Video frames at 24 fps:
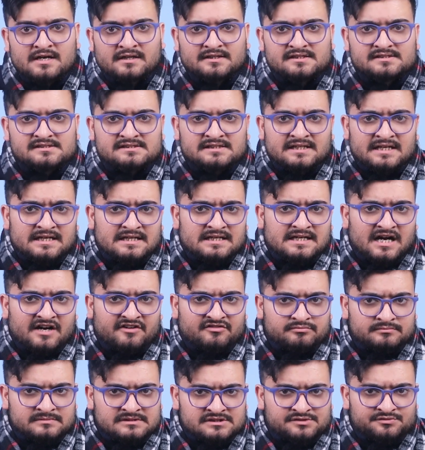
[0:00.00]
the state
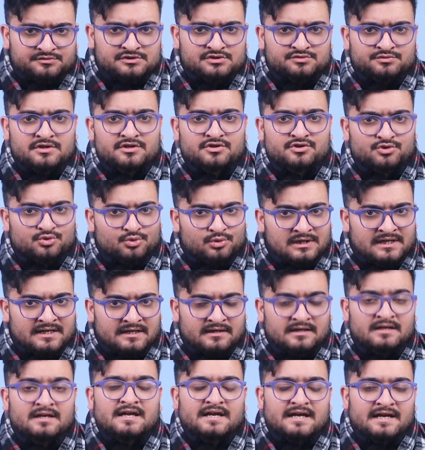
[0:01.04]
governments which were
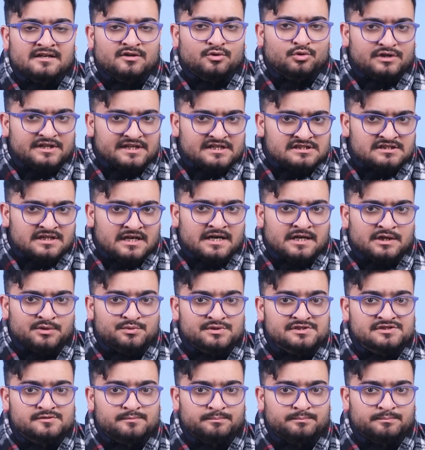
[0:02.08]
ruling in Odisha, it was